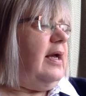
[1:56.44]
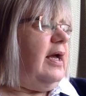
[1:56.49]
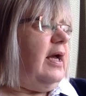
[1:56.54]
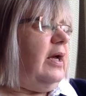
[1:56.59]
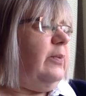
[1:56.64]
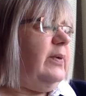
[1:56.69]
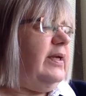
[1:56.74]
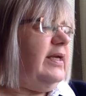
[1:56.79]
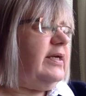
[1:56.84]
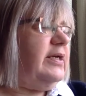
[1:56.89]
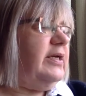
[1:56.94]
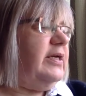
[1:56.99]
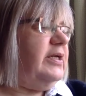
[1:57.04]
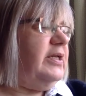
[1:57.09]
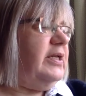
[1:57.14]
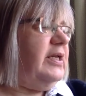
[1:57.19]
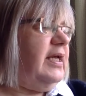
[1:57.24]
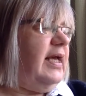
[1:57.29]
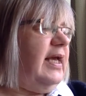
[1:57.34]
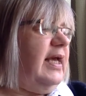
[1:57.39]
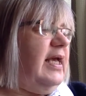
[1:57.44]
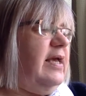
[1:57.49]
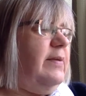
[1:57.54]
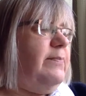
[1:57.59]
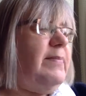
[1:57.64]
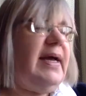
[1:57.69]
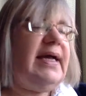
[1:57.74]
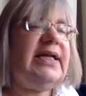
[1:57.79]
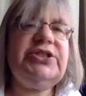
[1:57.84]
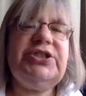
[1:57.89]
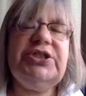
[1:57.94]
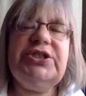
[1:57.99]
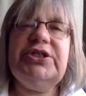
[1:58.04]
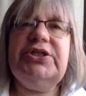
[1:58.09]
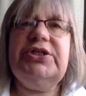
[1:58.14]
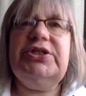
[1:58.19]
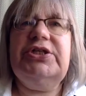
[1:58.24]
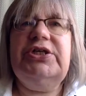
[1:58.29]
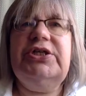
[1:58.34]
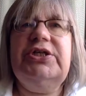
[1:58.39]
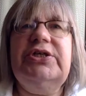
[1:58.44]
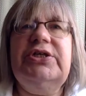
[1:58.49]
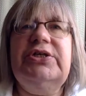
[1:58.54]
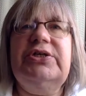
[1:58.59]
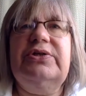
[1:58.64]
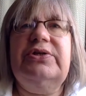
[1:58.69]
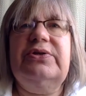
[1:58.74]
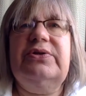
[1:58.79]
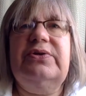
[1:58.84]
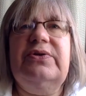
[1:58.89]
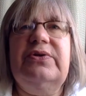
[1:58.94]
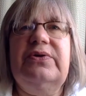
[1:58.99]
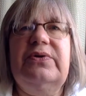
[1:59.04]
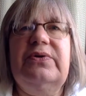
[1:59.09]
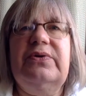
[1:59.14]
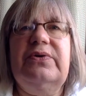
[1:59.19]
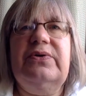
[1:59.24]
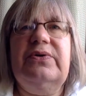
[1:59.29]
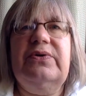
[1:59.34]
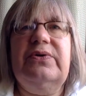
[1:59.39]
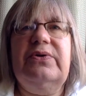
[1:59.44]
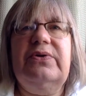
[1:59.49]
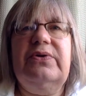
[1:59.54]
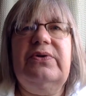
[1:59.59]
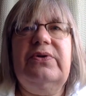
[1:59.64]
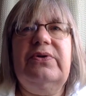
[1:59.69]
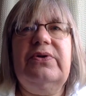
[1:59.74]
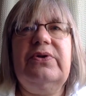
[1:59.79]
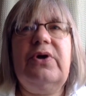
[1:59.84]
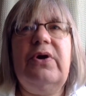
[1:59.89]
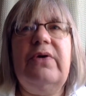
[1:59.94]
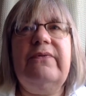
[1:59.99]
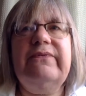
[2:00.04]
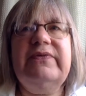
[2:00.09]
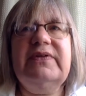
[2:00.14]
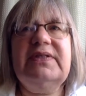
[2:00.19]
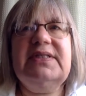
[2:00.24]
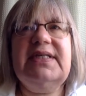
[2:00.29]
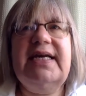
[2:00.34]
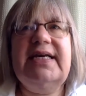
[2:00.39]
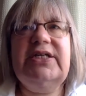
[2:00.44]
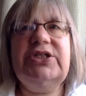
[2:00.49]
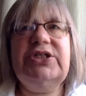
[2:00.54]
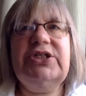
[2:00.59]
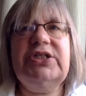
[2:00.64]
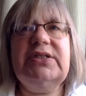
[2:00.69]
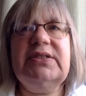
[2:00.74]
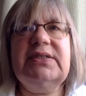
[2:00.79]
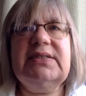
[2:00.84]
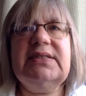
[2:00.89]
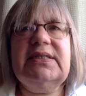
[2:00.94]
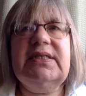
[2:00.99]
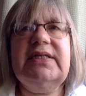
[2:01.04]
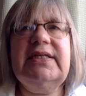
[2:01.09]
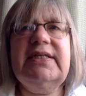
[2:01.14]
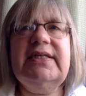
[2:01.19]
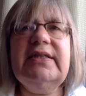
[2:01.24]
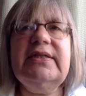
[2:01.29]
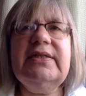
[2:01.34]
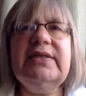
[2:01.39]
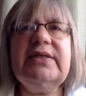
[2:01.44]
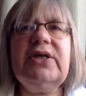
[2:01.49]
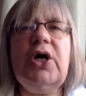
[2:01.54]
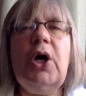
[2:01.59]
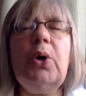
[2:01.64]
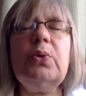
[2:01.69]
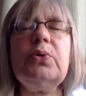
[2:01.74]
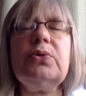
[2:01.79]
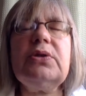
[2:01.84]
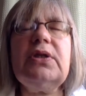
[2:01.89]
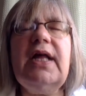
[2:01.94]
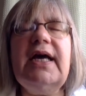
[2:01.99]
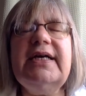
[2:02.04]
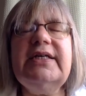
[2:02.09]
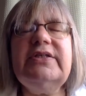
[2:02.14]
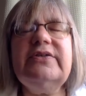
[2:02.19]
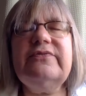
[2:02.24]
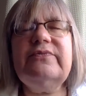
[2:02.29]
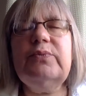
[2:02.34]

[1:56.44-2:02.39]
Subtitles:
And we can imagine the conversations. And in the cold light of